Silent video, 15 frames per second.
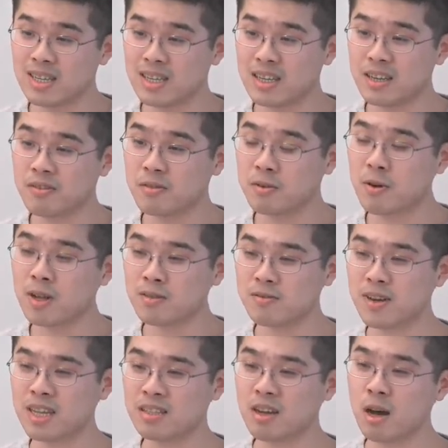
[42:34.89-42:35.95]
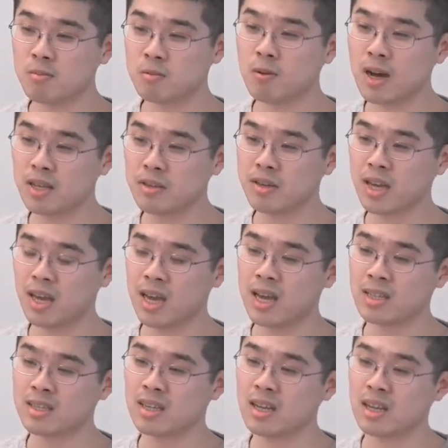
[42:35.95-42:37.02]
If you want to find top one, you can
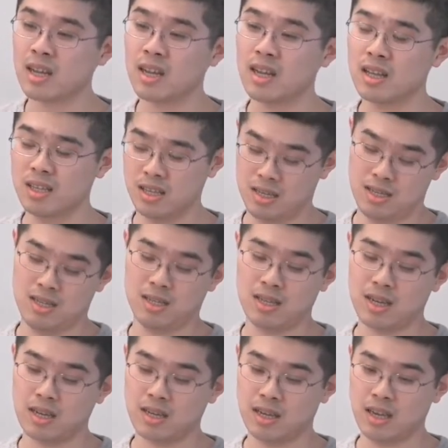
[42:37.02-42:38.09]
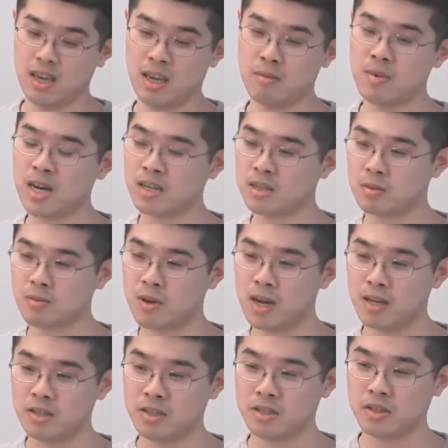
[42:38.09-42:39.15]
add uh, like n minus
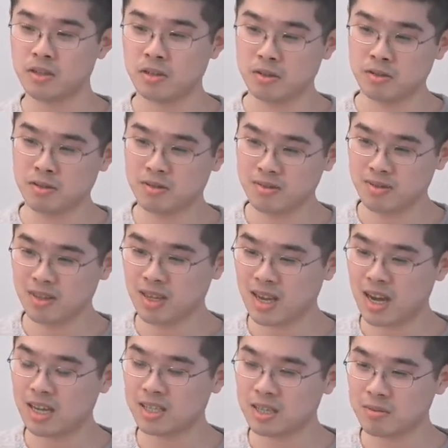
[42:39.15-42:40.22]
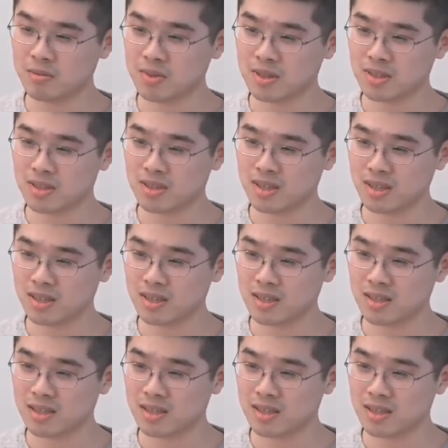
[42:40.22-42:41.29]
one additional items
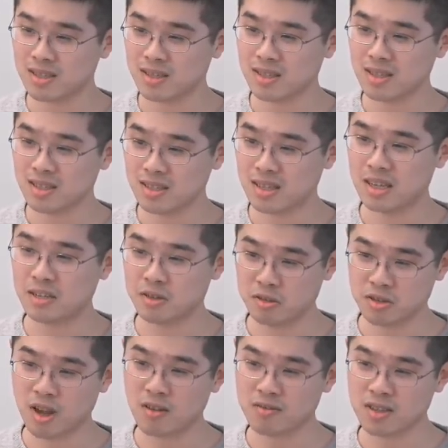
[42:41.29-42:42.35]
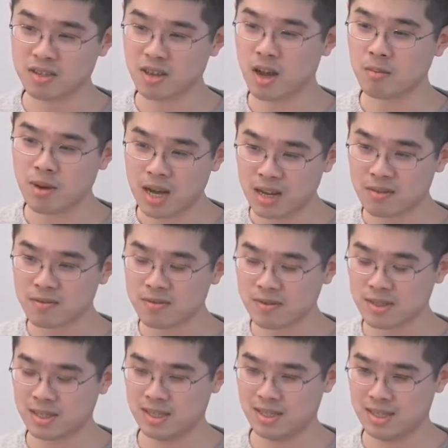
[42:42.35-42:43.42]
then you solve the top half,
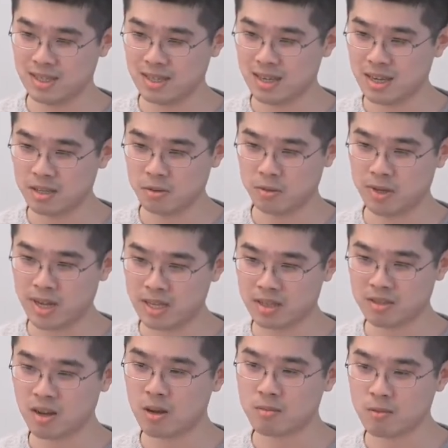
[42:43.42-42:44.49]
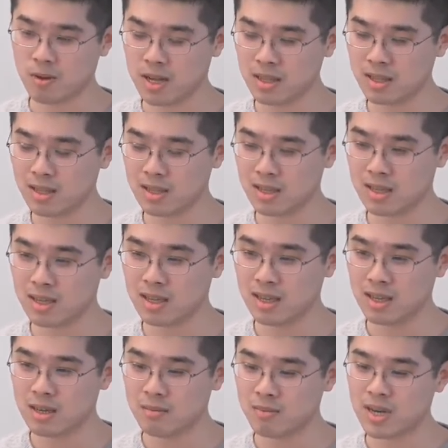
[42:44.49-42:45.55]
and you will get the top one.
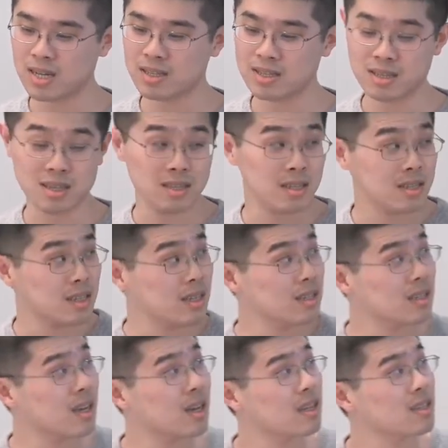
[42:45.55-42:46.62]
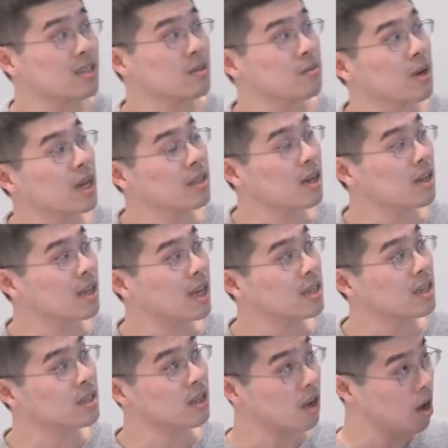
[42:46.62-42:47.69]
But uh, the thing is that we are not
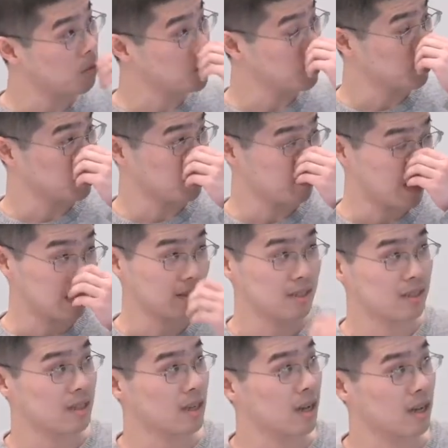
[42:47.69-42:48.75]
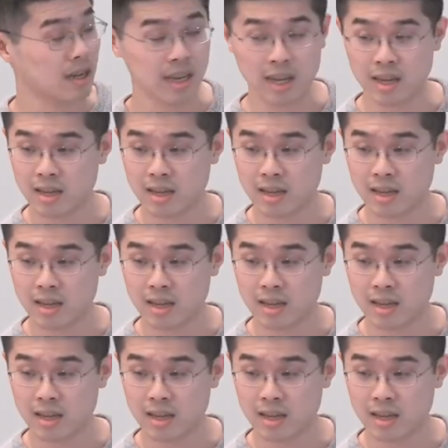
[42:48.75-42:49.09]
getting the optimal dependency on k.